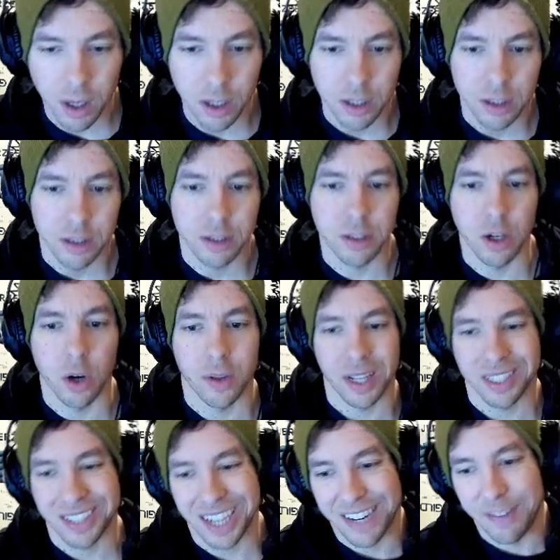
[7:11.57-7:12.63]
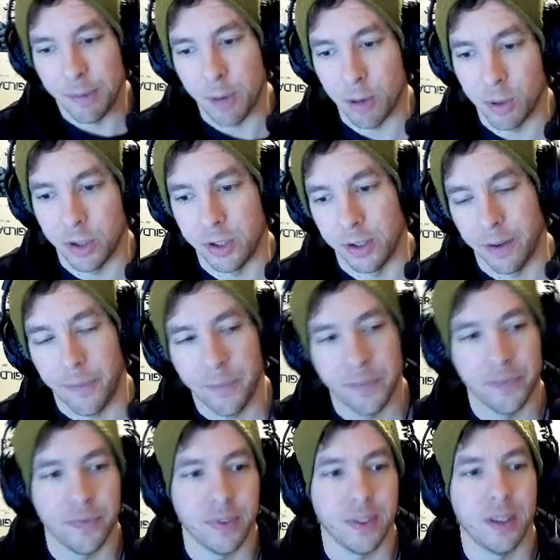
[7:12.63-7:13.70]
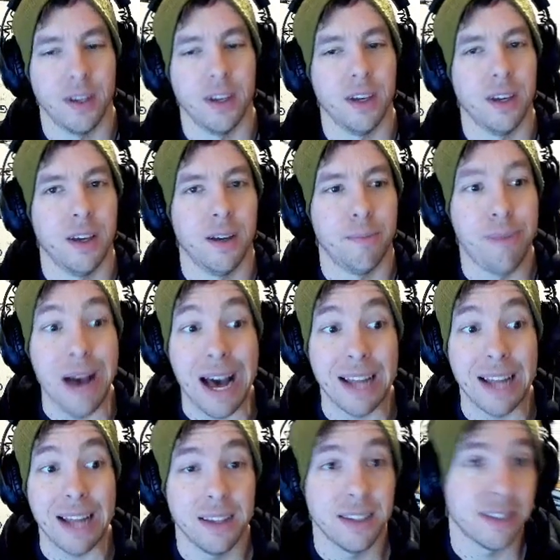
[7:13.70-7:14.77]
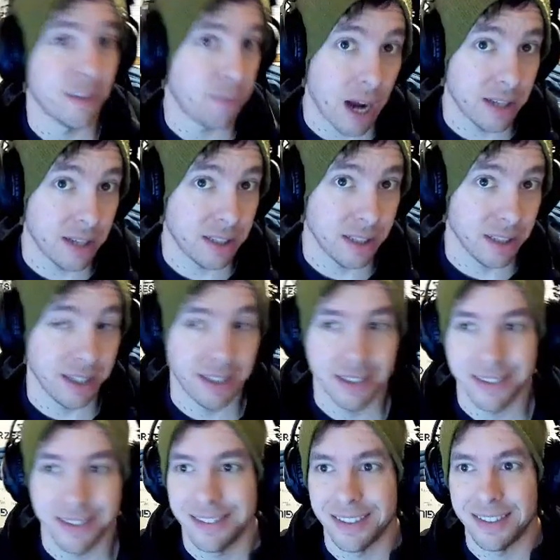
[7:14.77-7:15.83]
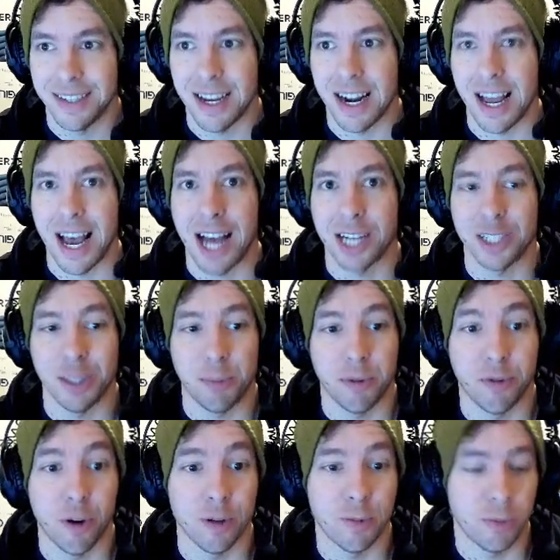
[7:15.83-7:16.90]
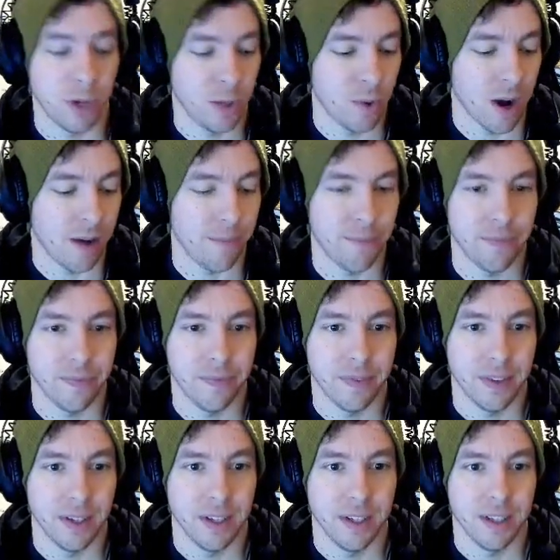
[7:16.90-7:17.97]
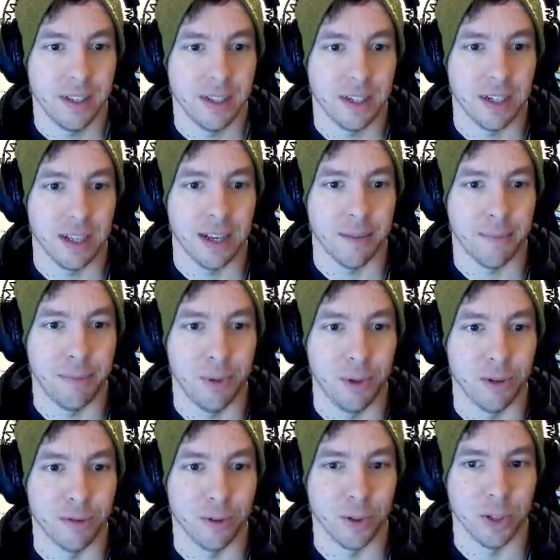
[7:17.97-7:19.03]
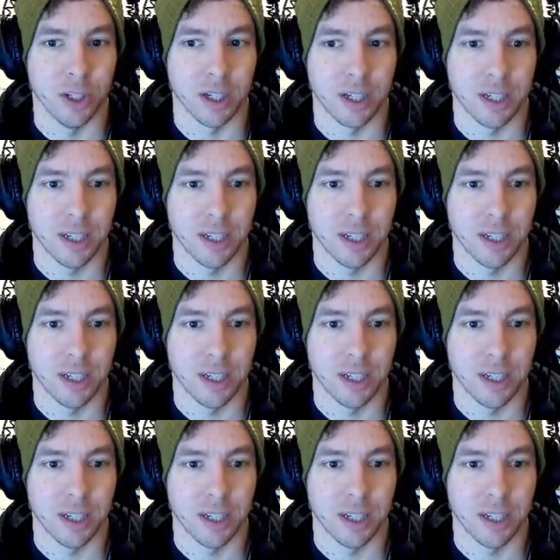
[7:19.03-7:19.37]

So that's kind of a bummer too. But surprisingly, the set actually performs pretty well. Look at that beautiful look.